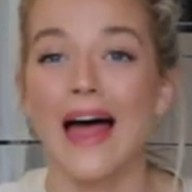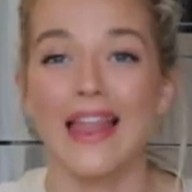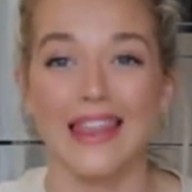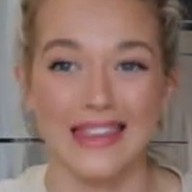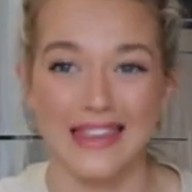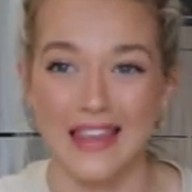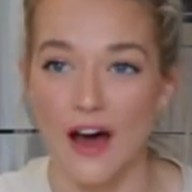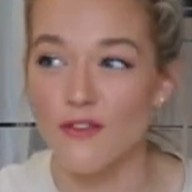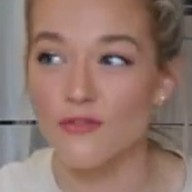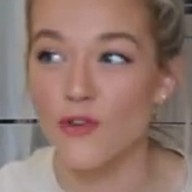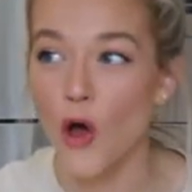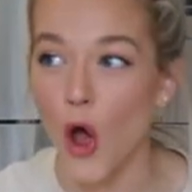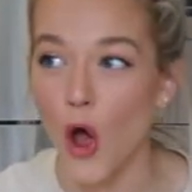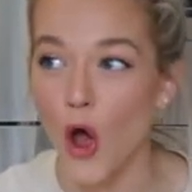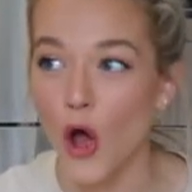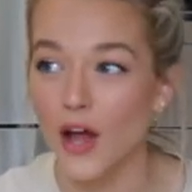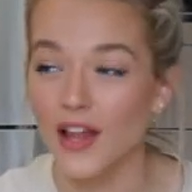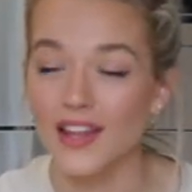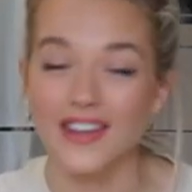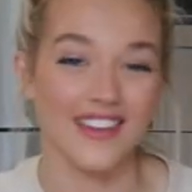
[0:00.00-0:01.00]
Love
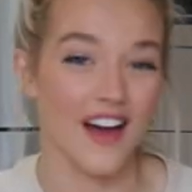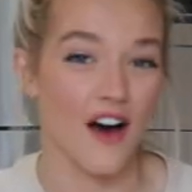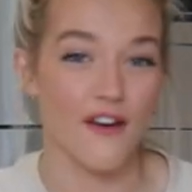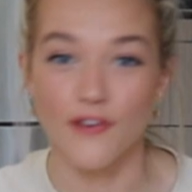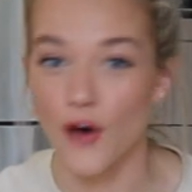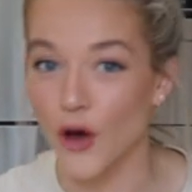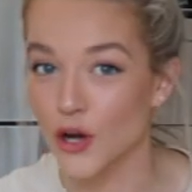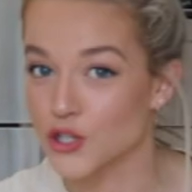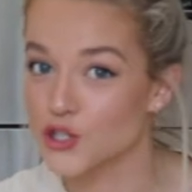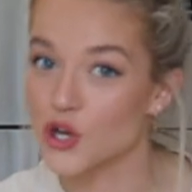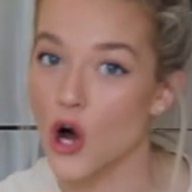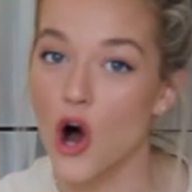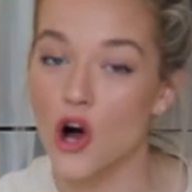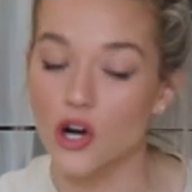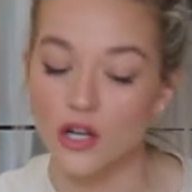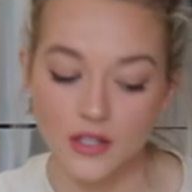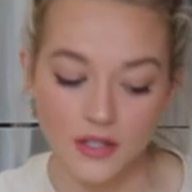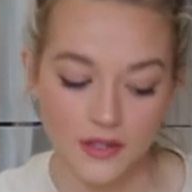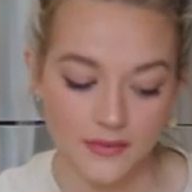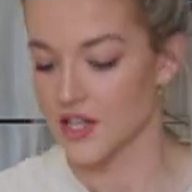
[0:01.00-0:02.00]
her. Love her
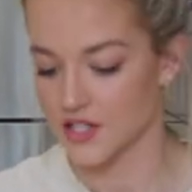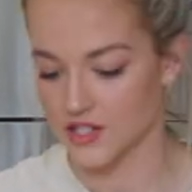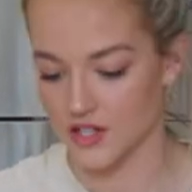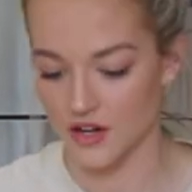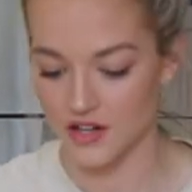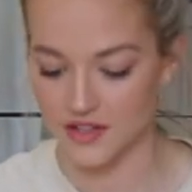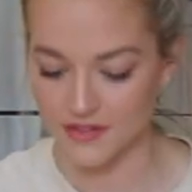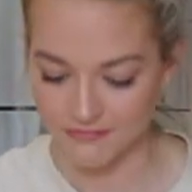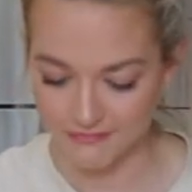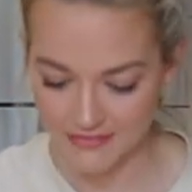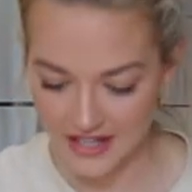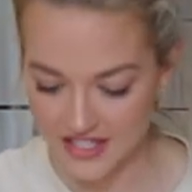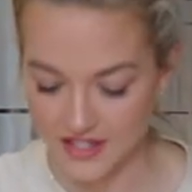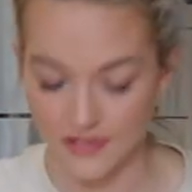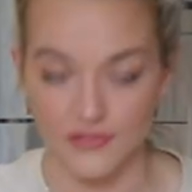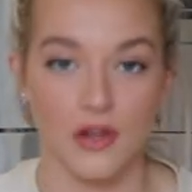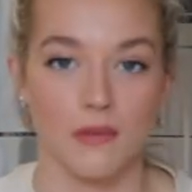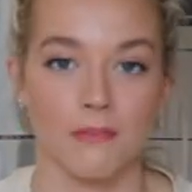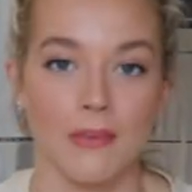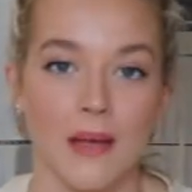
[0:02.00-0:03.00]
dog. So there's a
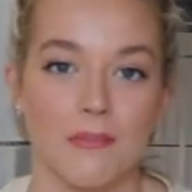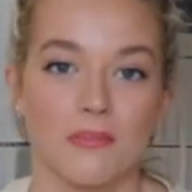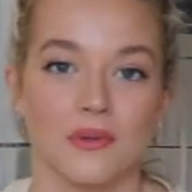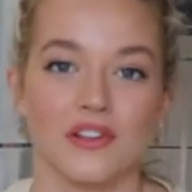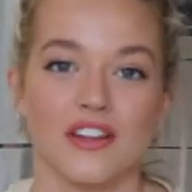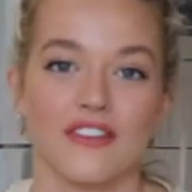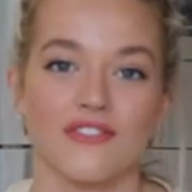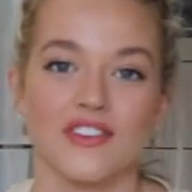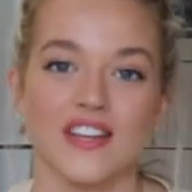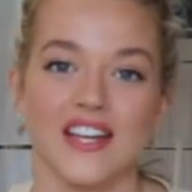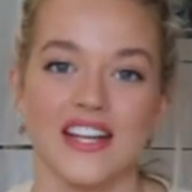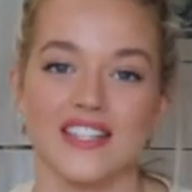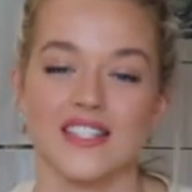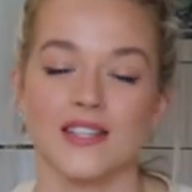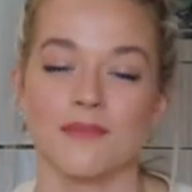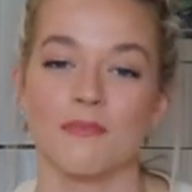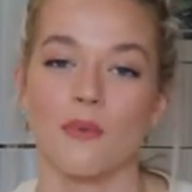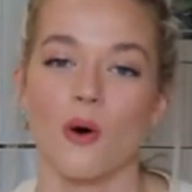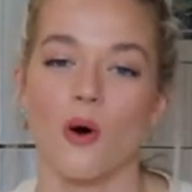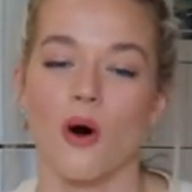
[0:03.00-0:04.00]
few people if you need
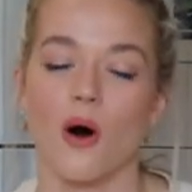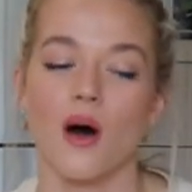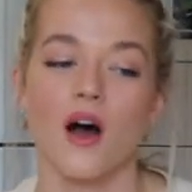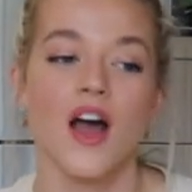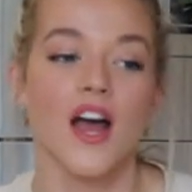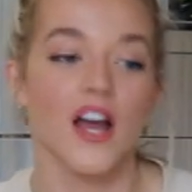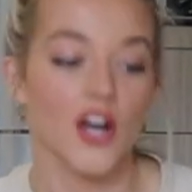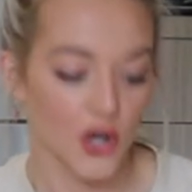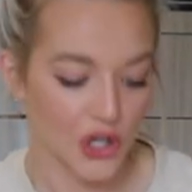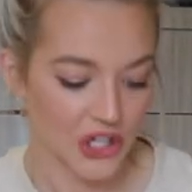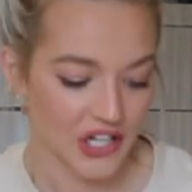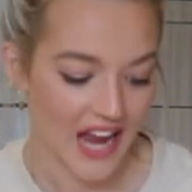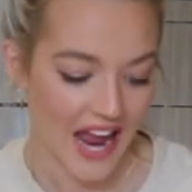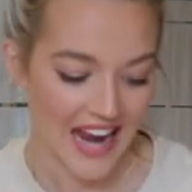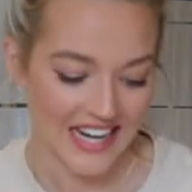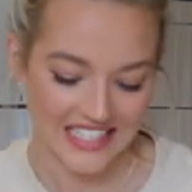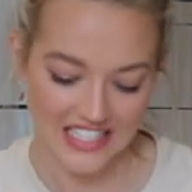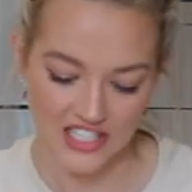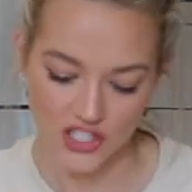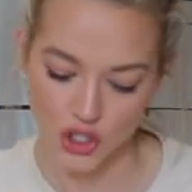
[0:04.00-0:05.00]
some more
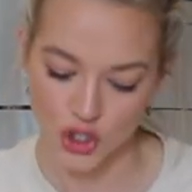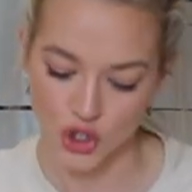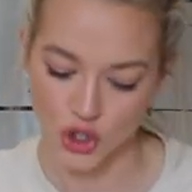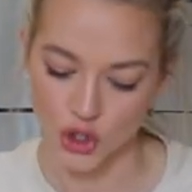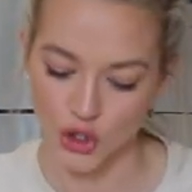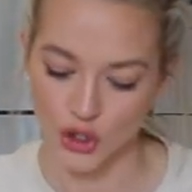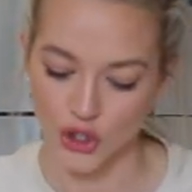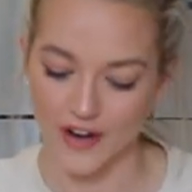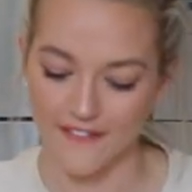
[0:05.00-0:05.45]
creators to